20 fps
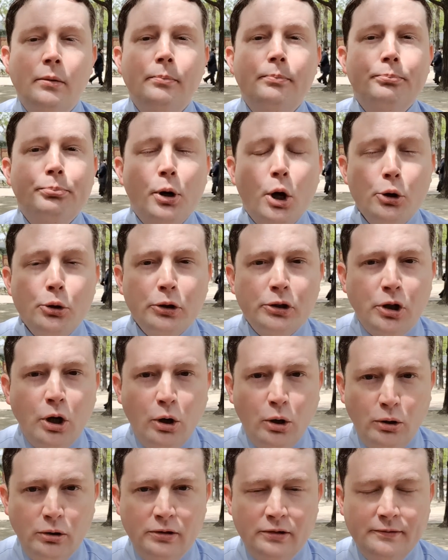
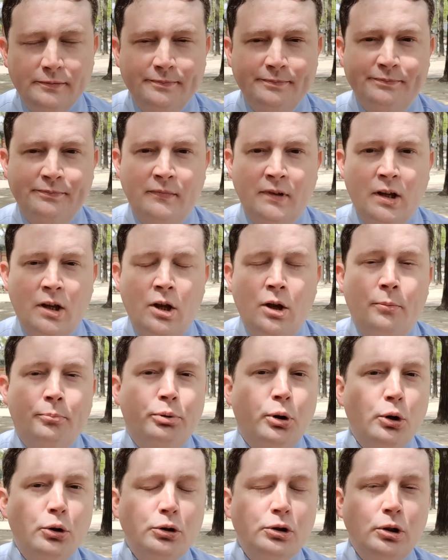Protocol.
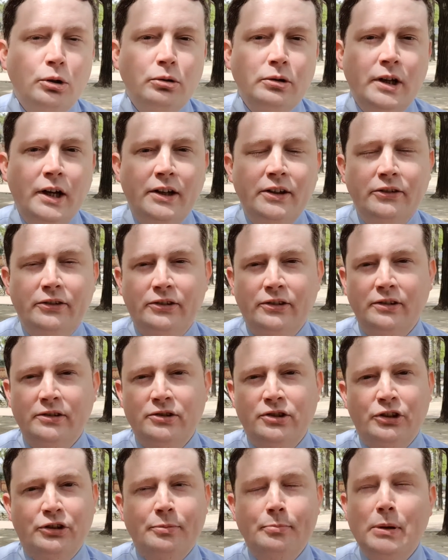Protocol, guys,
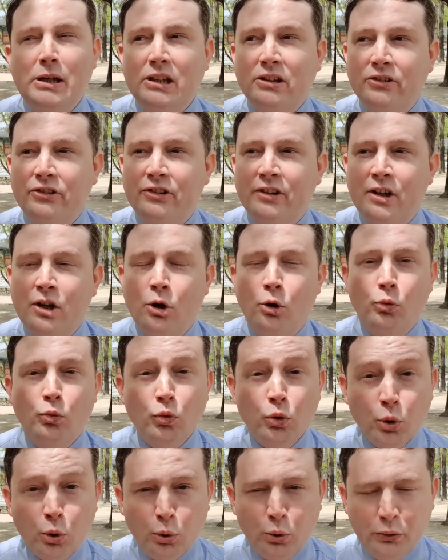just means
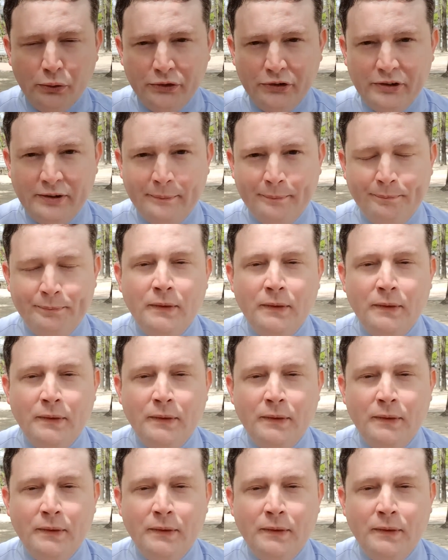rules,